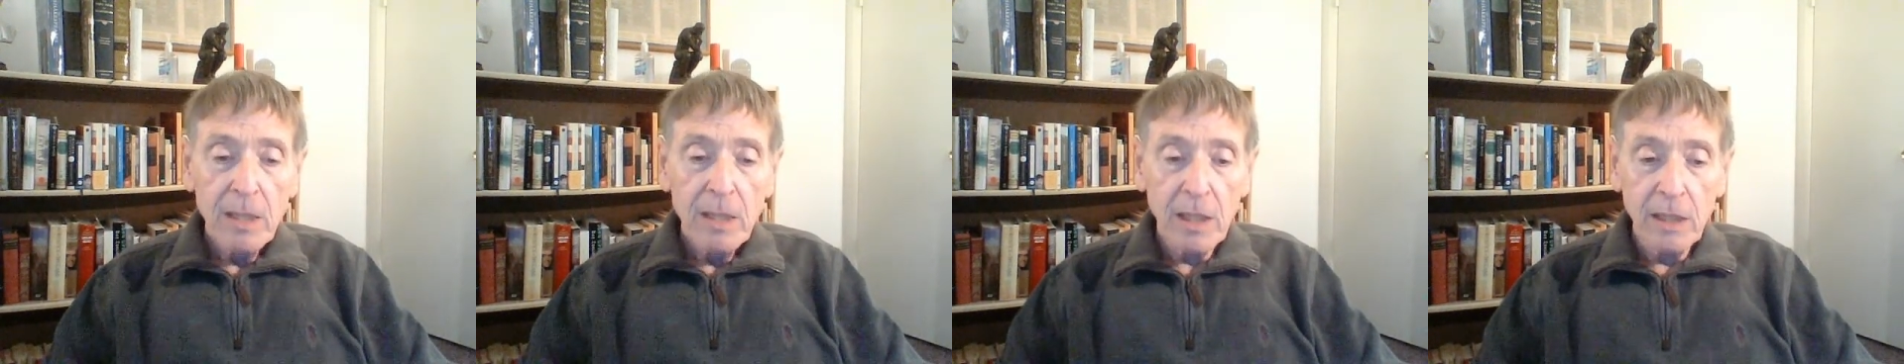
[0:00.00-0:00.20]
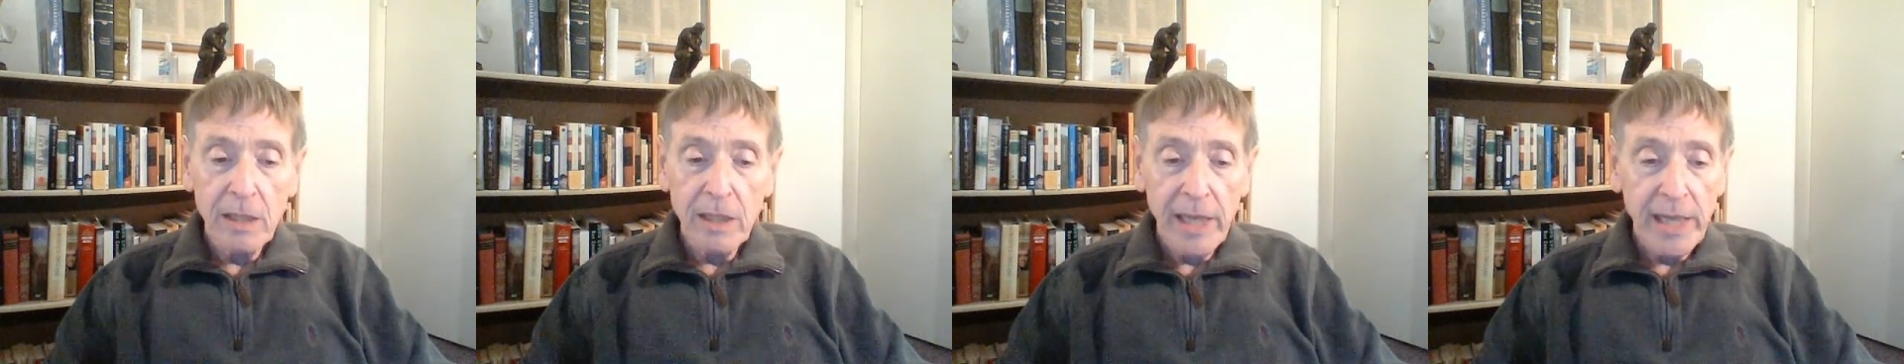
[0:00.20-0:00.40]

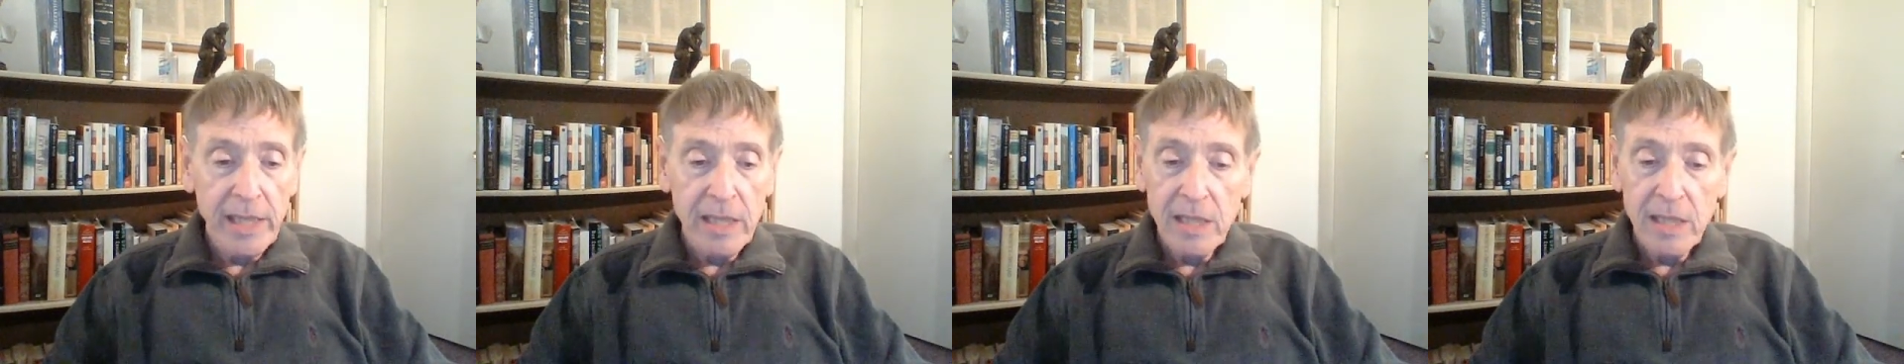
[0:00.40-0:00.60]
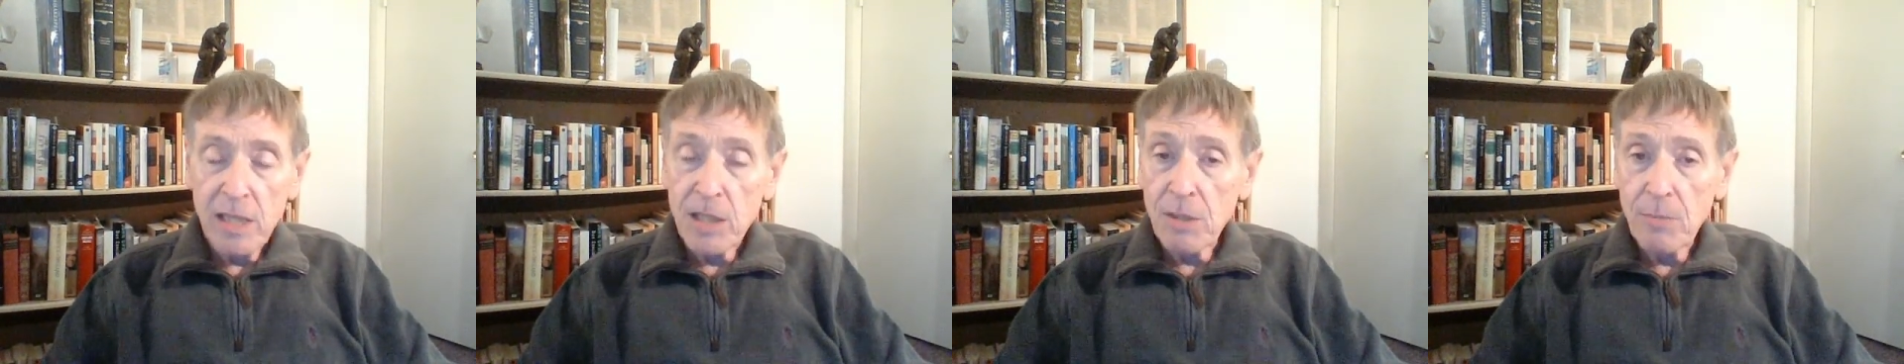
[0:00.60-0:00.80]
The
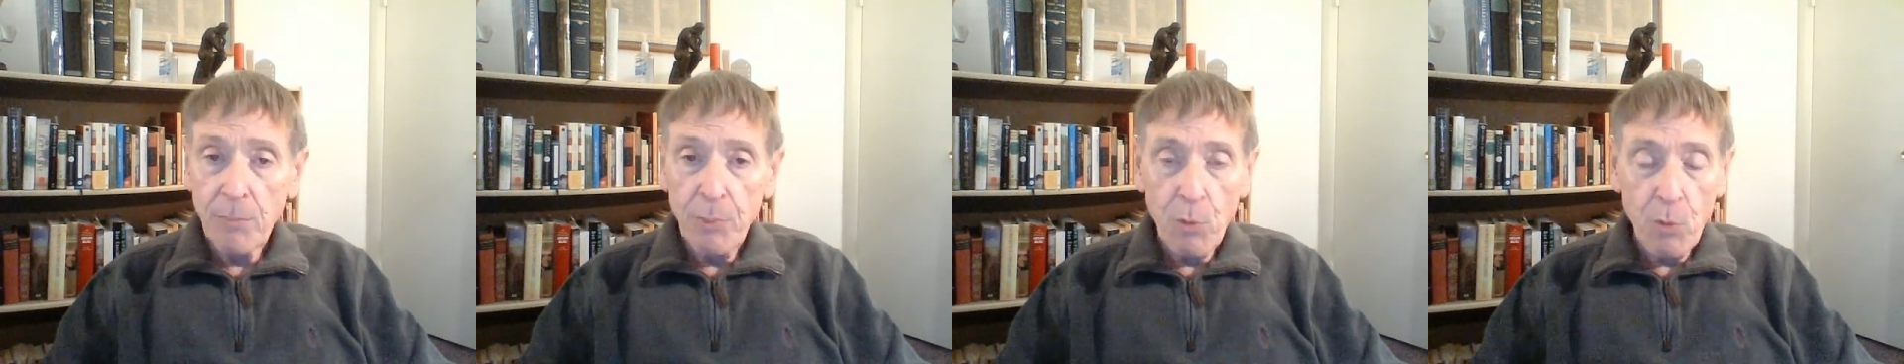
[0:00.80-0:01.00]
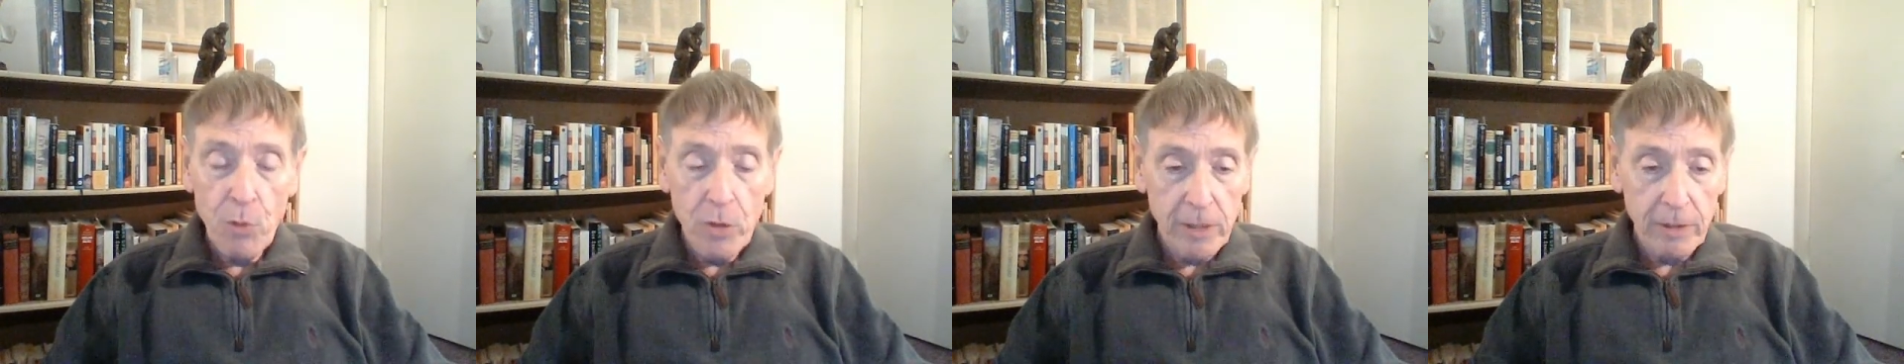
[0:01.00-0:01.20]
length is
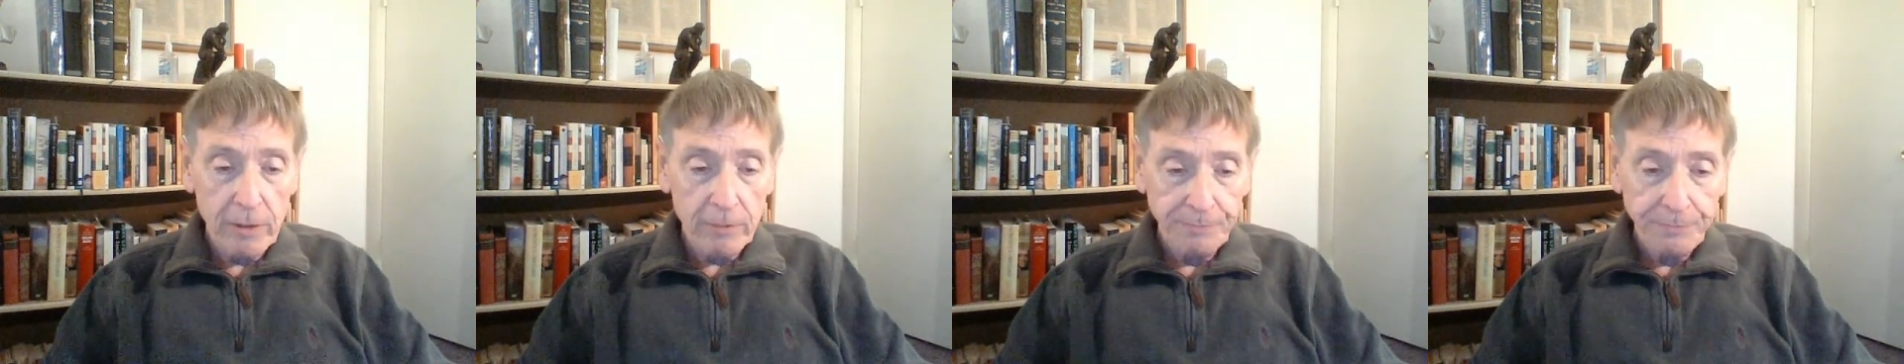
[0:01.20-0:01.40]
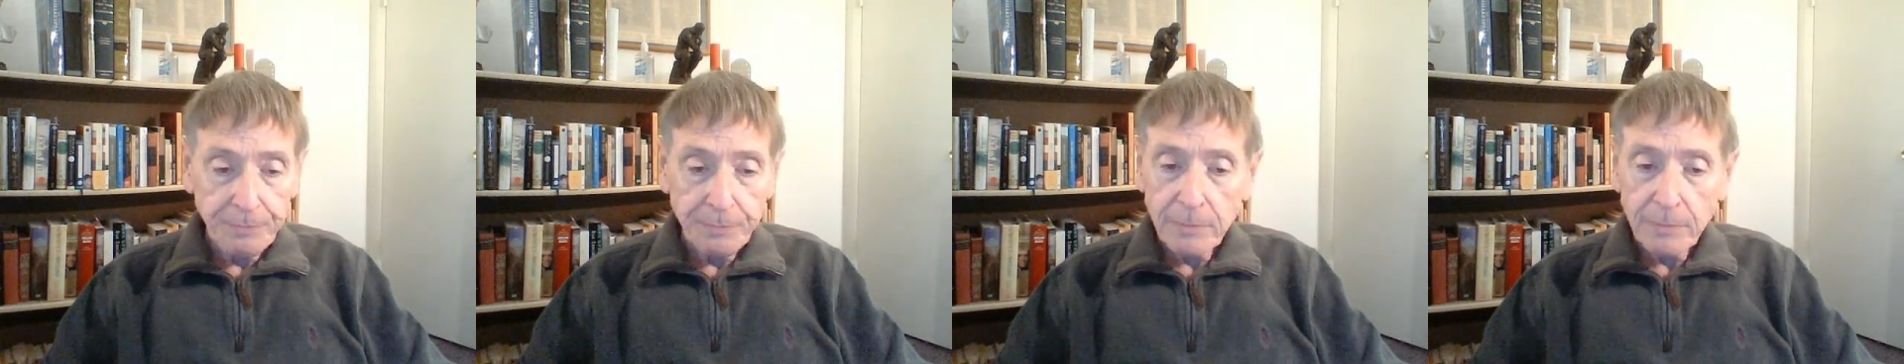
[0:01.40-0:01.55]
important,